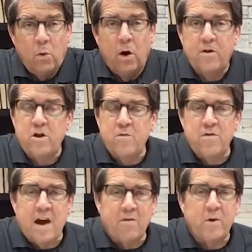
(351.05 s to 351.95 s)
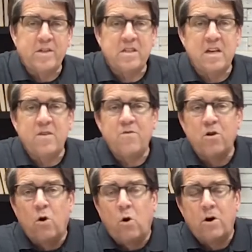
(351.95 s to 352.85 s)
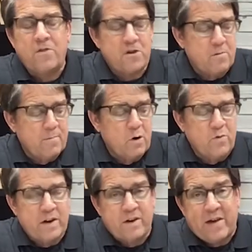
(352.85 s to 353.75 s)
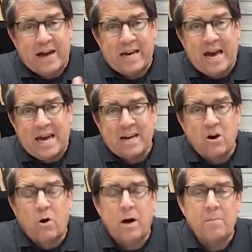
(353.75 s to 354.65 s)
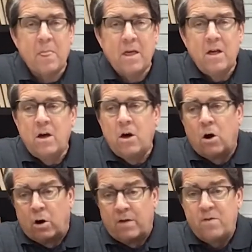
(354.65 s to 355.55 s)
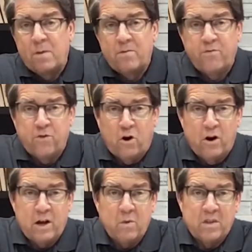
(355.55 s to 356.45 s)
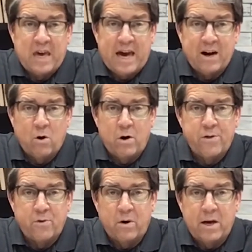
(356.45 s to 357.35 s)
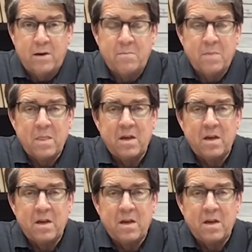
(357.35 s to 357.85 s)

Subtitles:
Whether you've never received the Lord, that you move into that category, or if you've been flirting with category three,